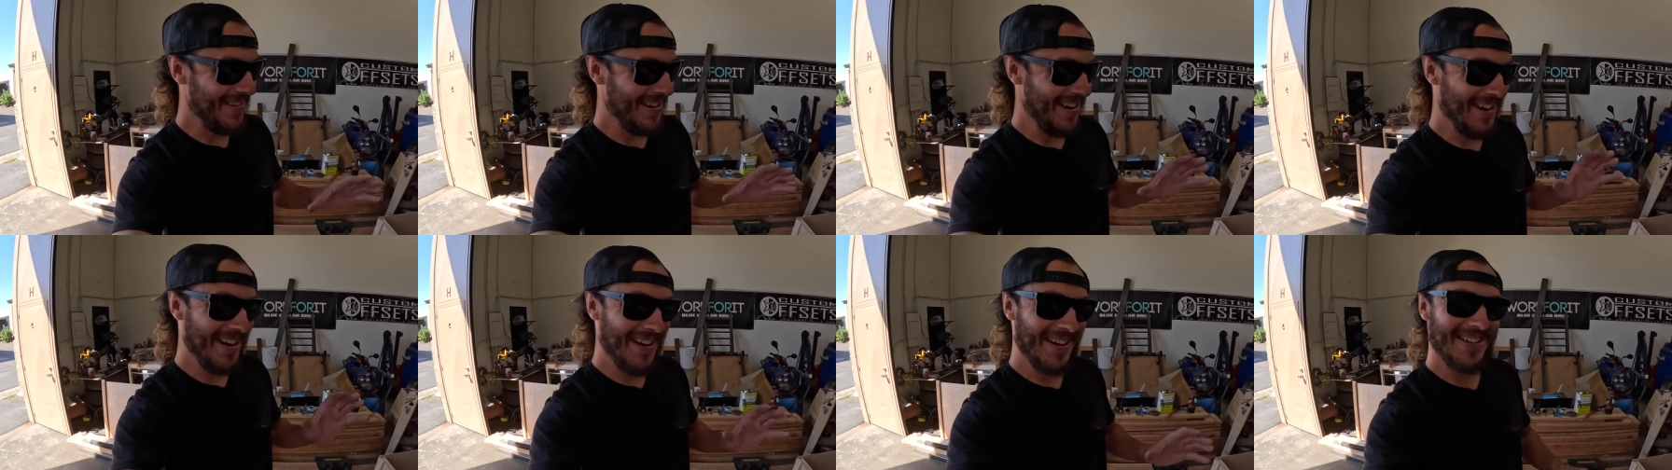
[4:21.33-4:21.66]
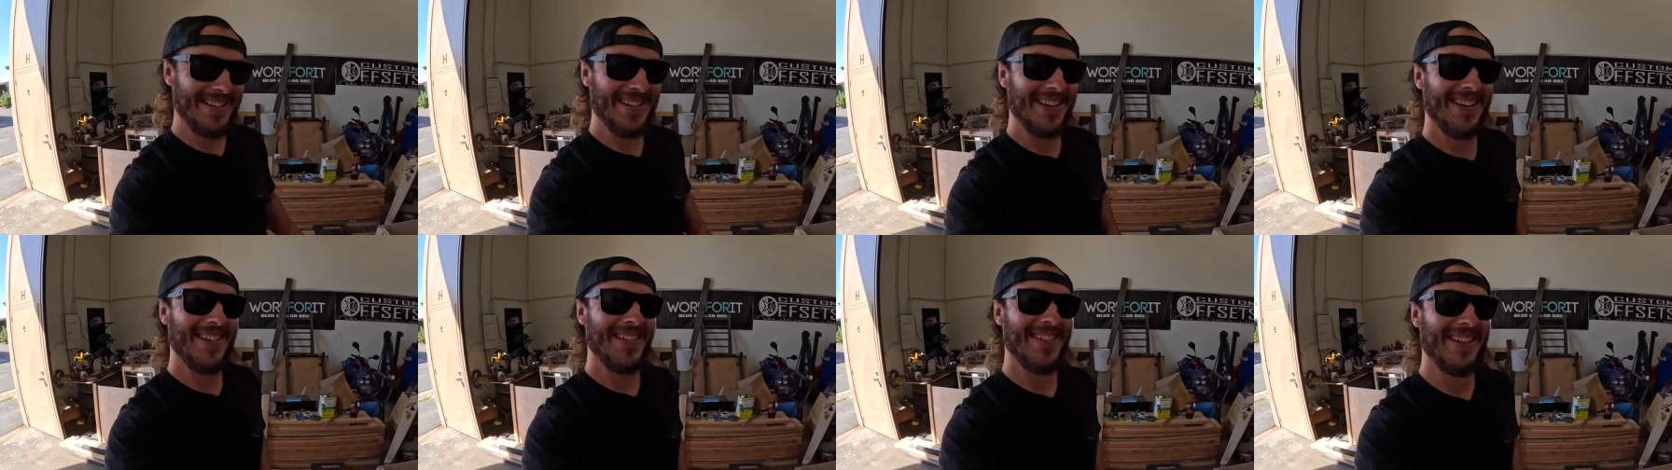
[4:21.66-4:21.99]
We are
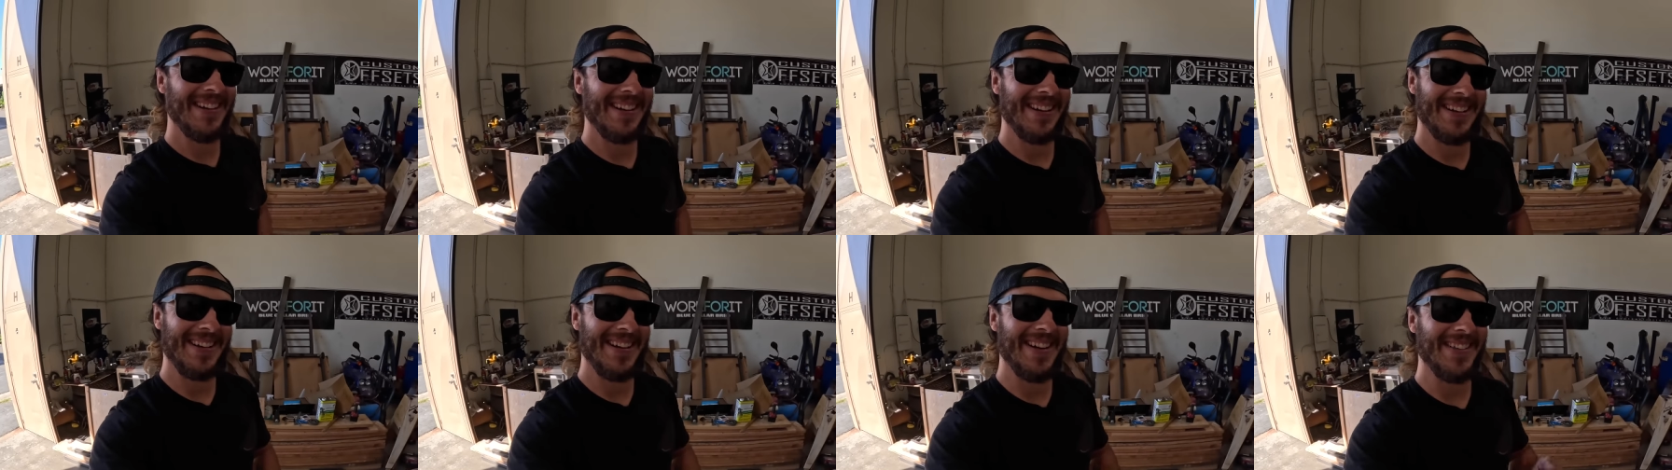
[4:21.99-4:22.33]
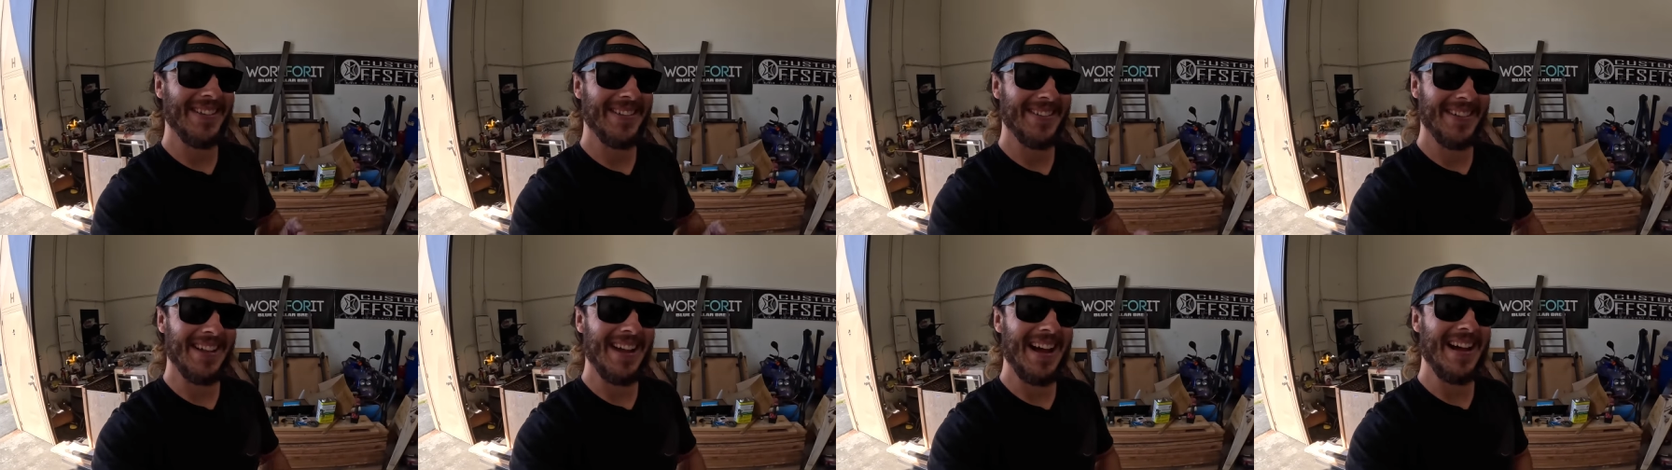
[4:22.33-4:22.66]
doing
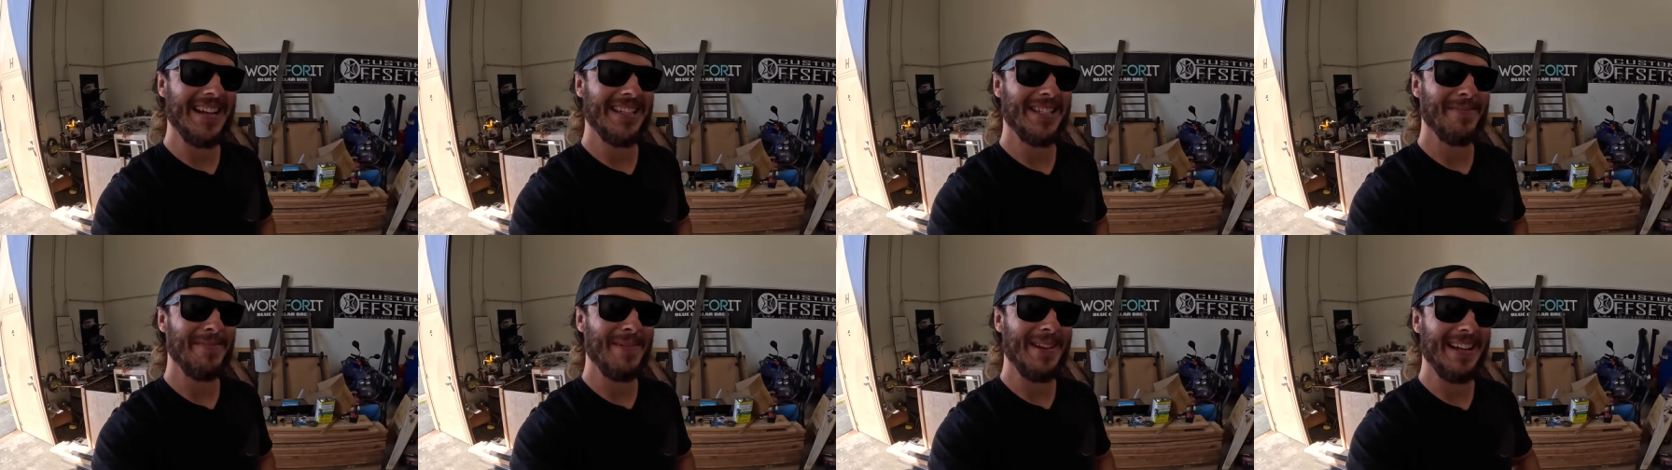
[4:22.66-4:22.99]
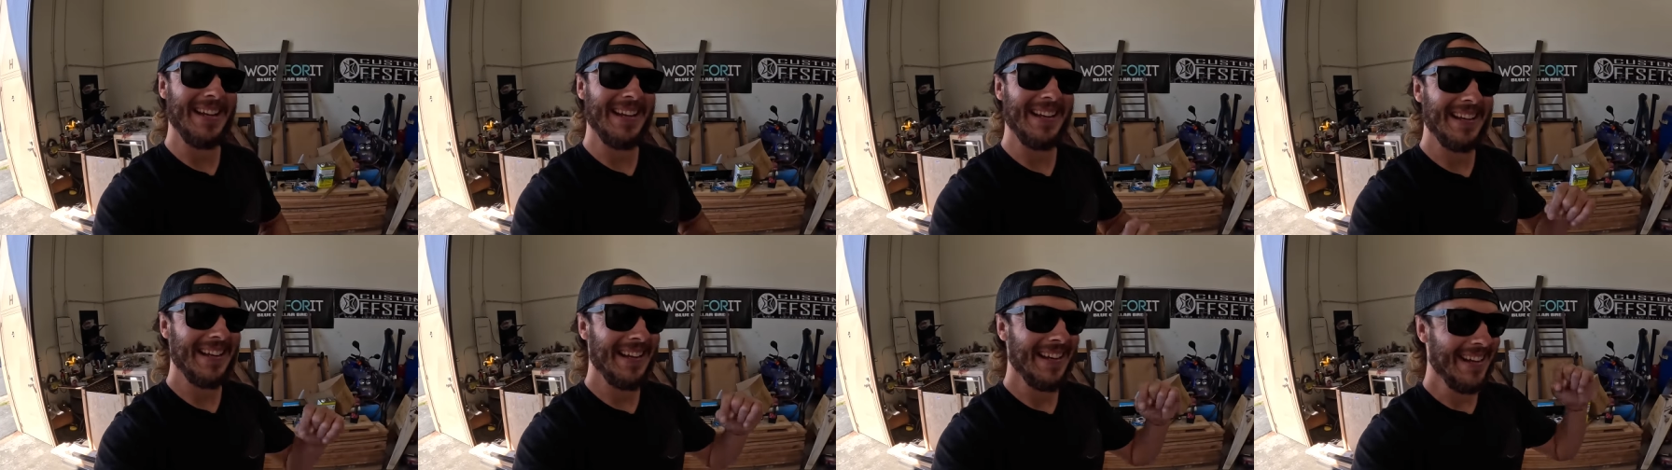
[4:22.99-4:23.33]
another last
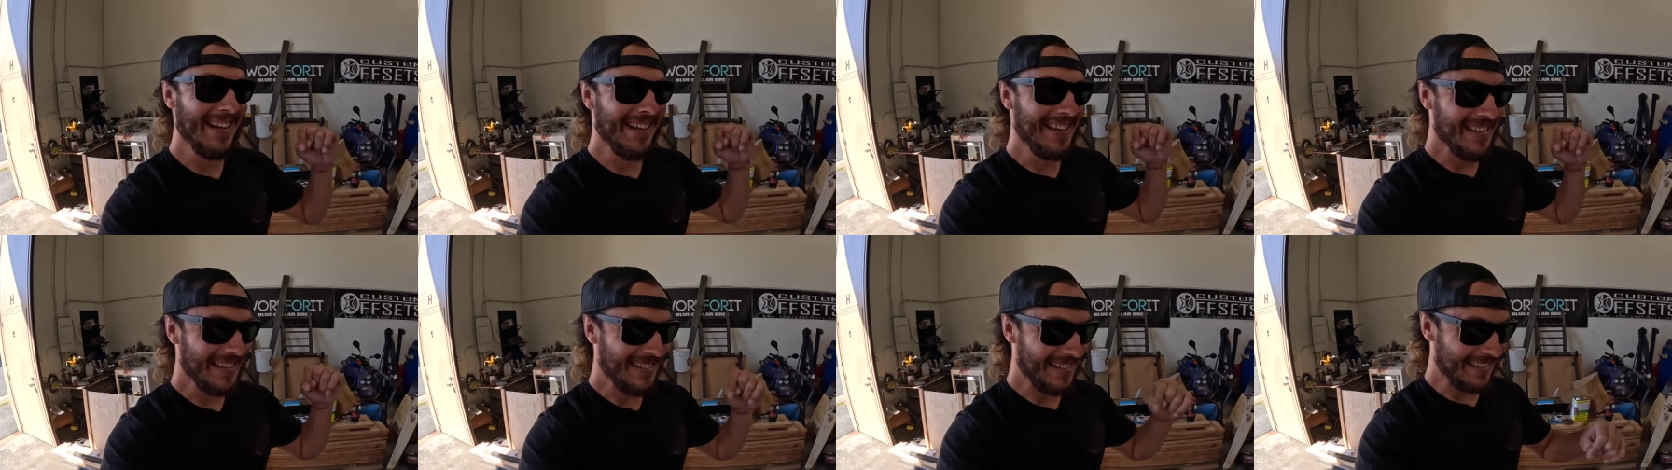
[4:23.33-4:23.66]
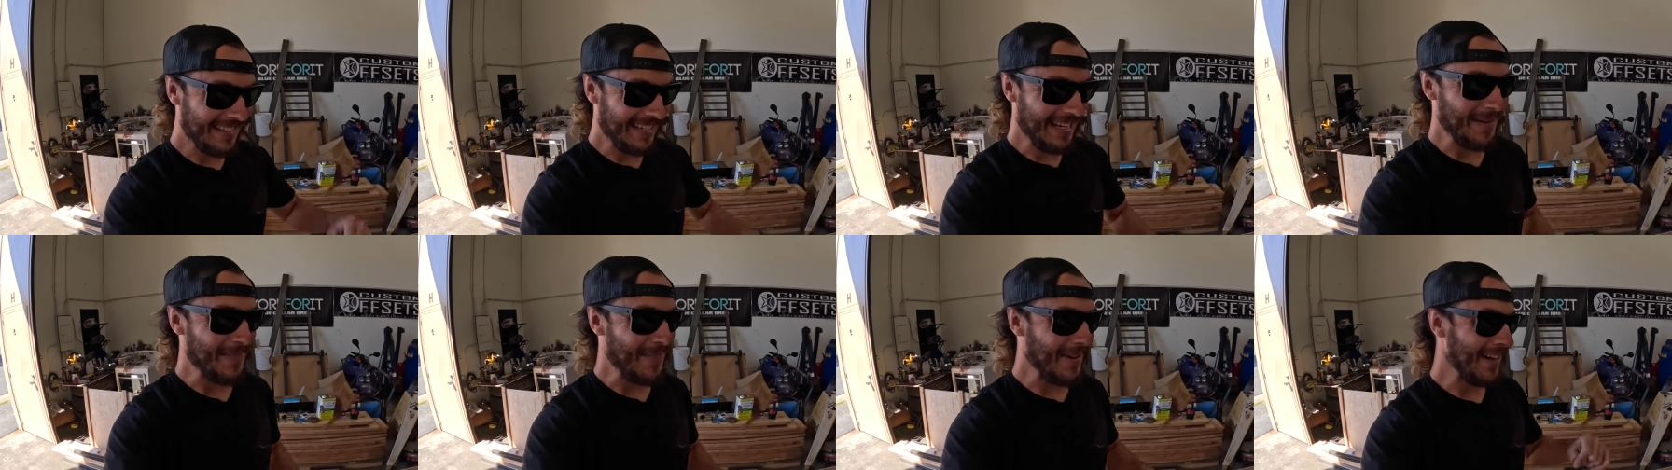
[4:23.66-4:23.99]
minute
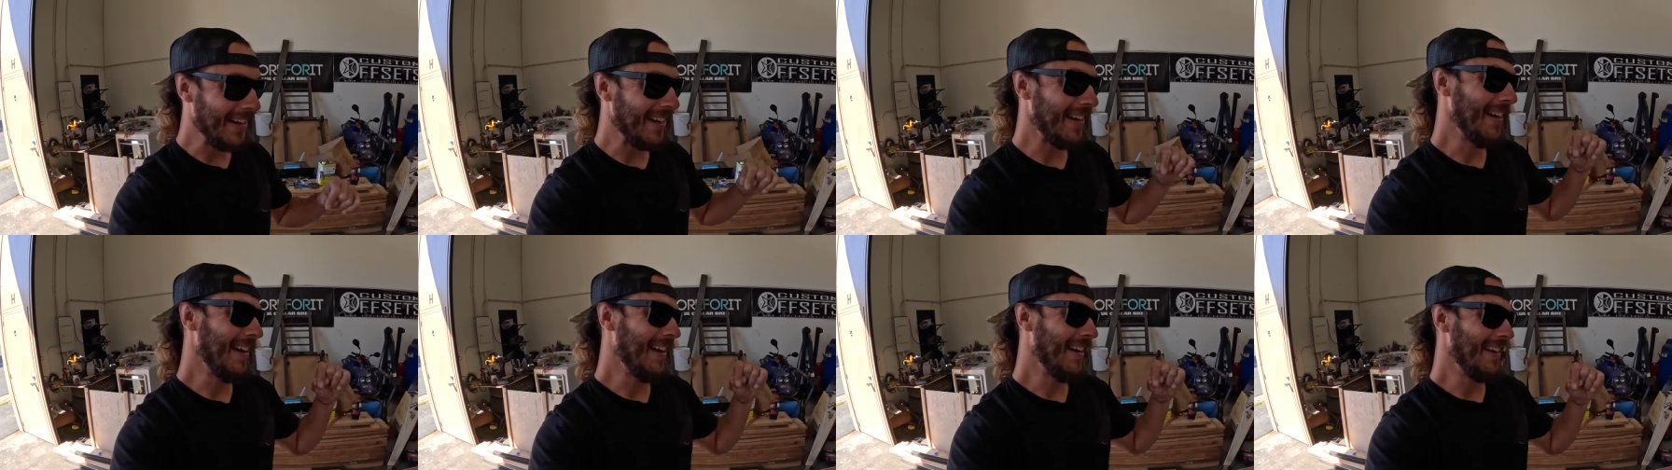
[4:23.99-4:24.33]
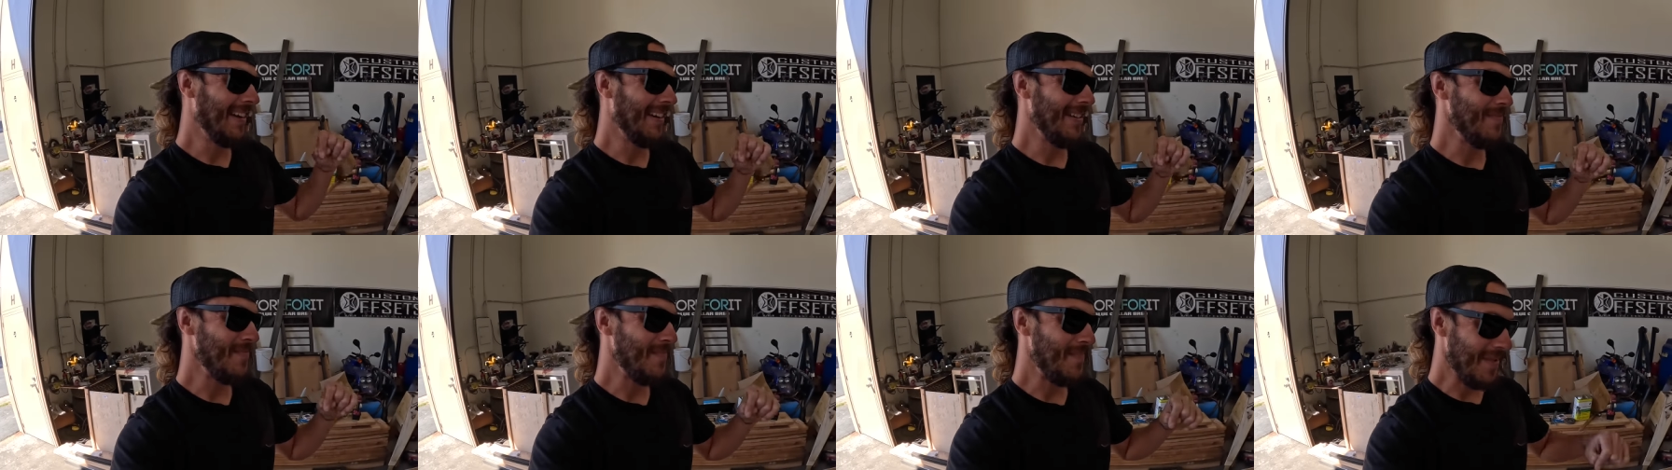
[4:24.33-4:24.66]
SEMA
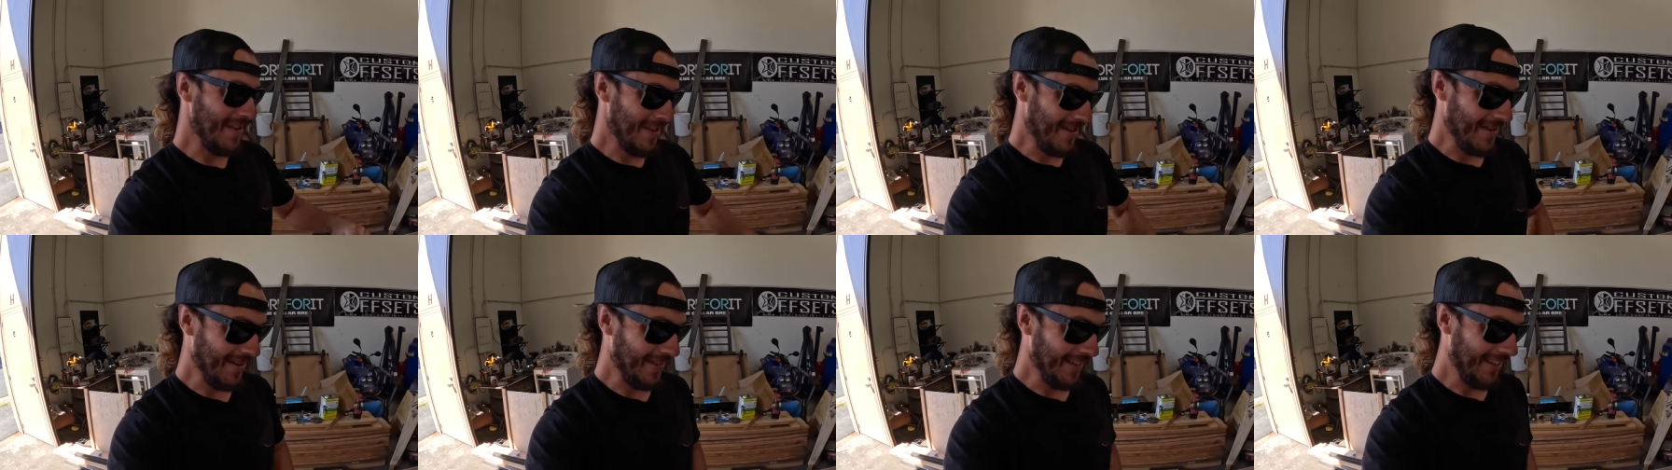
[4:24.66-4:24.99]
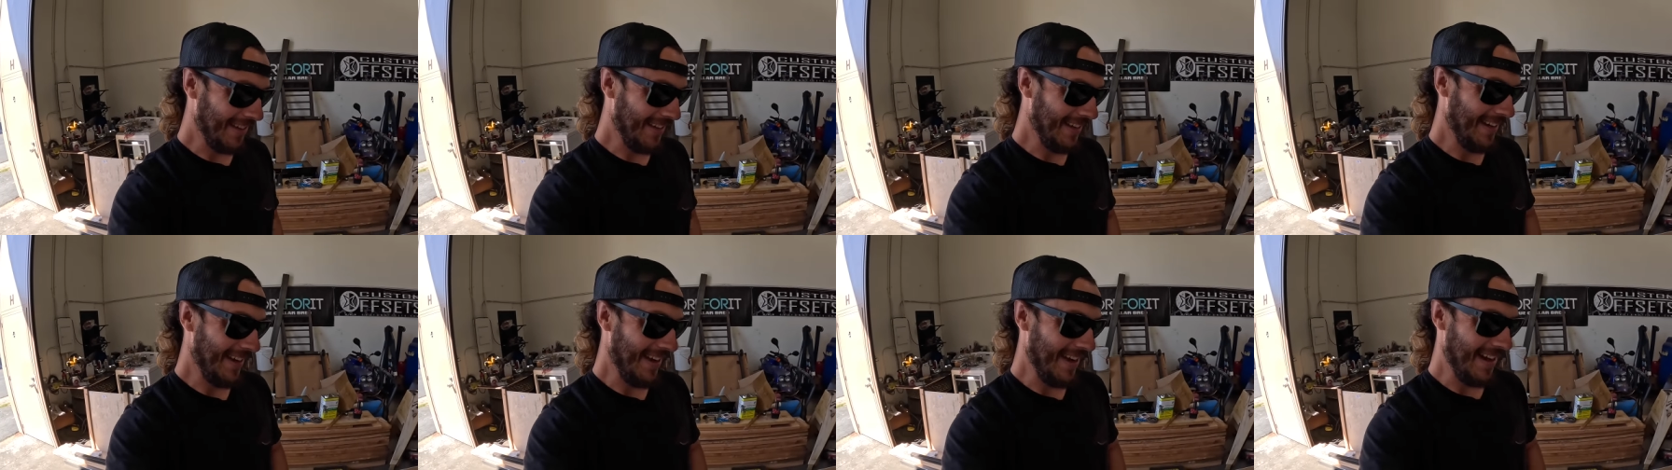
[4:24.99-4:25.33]
build.